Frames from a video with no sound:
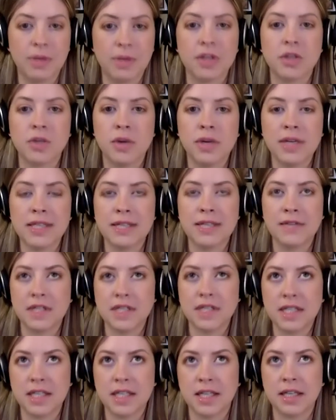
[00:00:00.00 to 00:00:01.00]
But in twenty
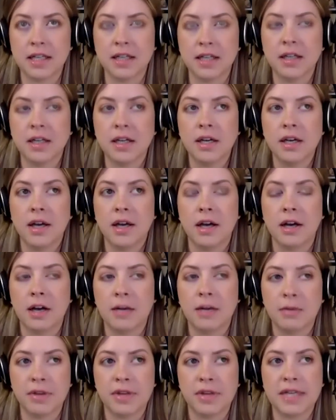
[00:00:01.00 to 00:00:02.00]
seventeen, a
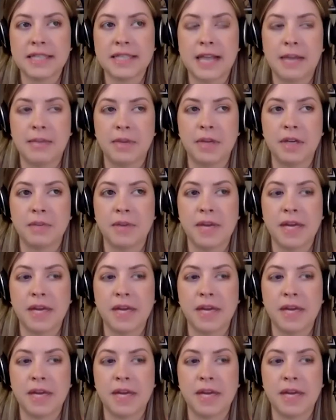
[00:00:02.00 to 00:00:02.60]
couple of things happened.